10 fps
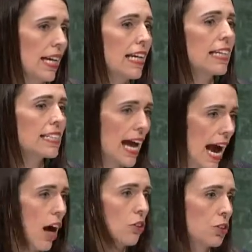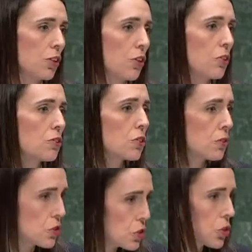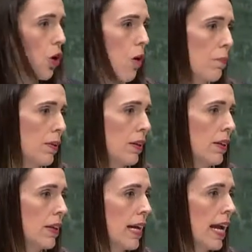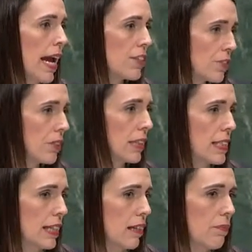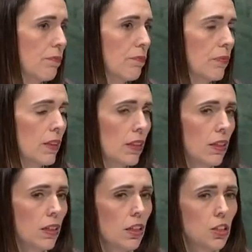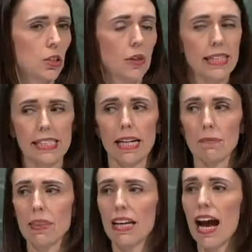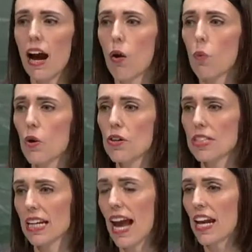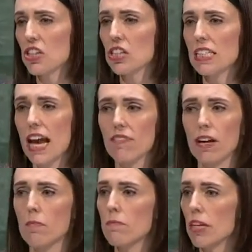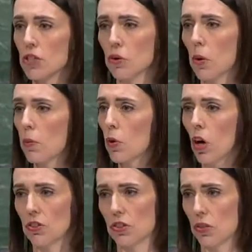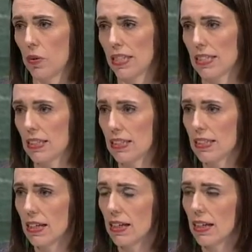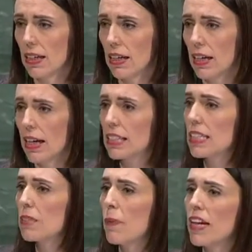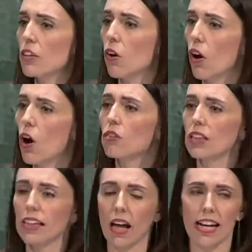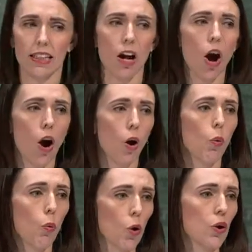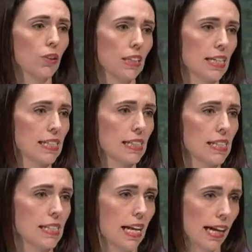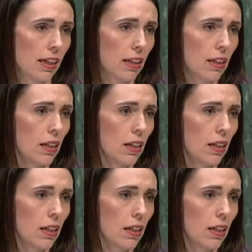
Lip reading: it is our turn to stop and to listen, to accept that our words and actions have immeasurable consequences, and to speak not only like the whole world is listening,